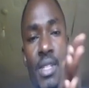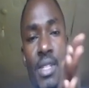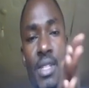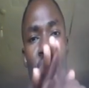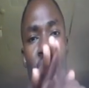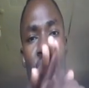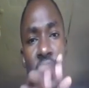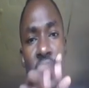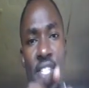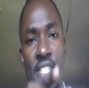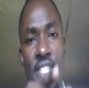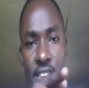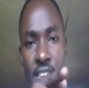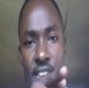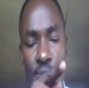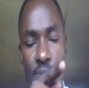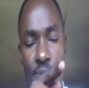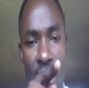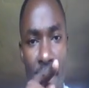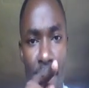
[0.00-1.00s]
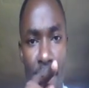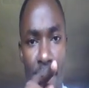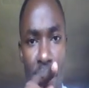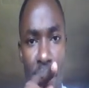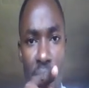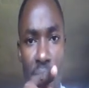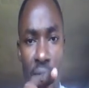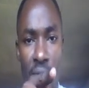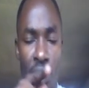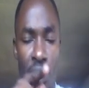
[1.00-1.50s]
for a sketch map,
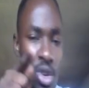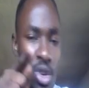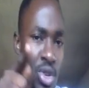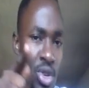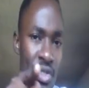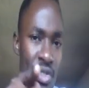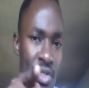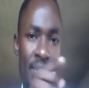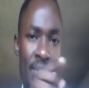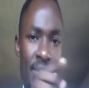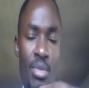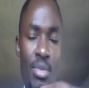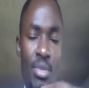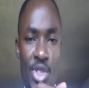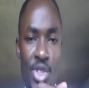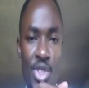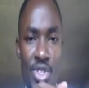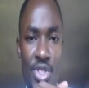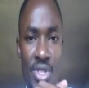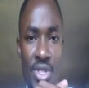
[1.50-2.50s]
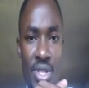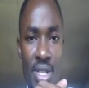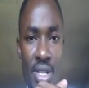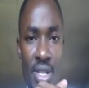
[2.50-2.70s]
you use symbols.